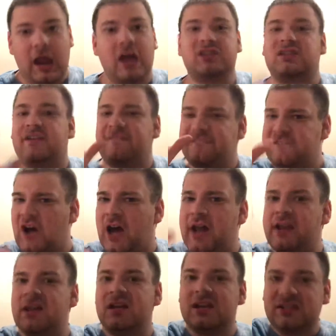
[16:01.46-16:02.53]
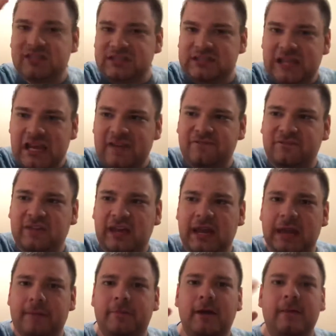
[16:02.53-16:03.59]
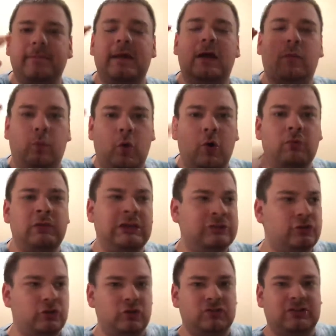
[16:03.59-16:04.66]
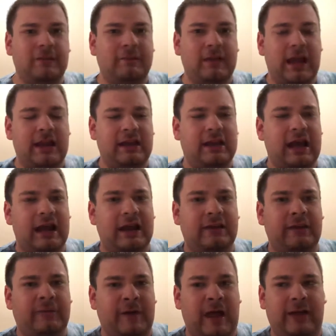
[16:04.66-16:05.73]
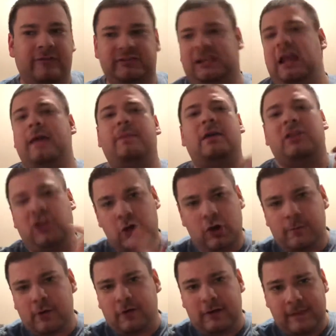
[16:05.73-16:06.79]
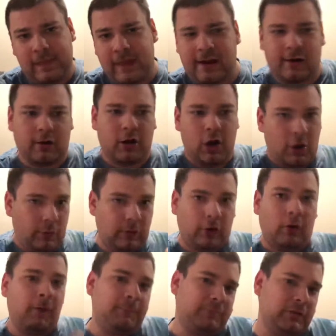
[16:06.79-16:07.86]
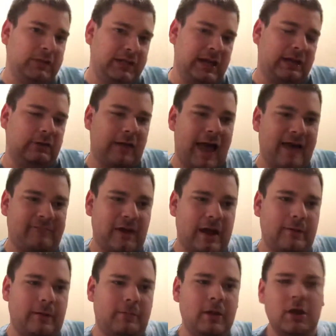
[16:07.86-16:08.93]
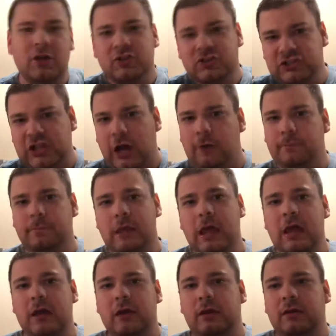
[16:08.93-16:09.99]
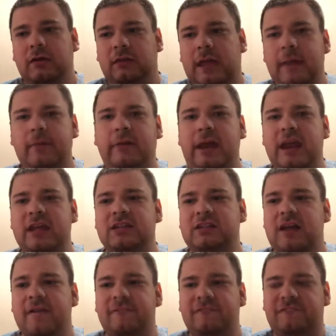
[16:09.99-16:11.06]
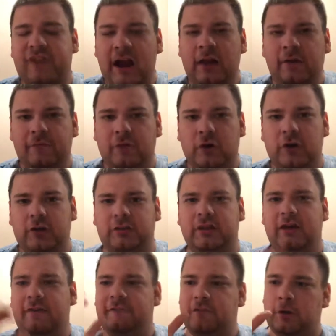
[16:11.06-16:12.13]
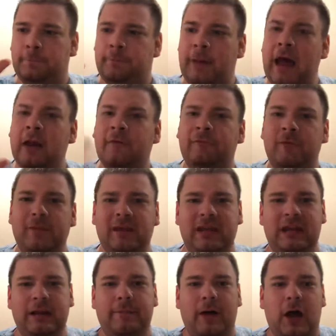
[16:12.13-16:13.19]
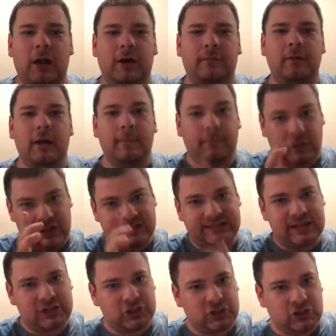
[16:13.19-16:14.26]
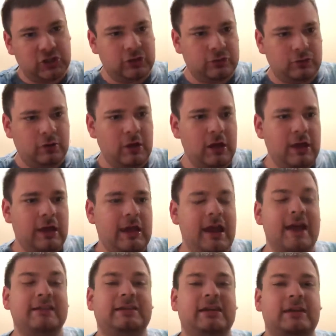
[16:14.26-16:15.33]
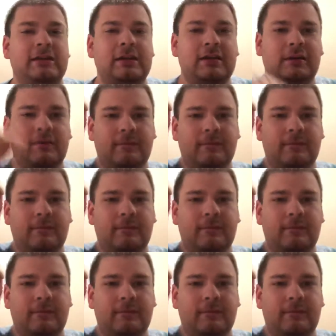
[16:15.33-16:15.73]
It's a fun, safe game that won't introduce them to any kind of violence. And the humor in there will hopefully get a laugh out of them. So, GamerK's final verdict for Battle for Bikini Bottom, PlayStation 2, is an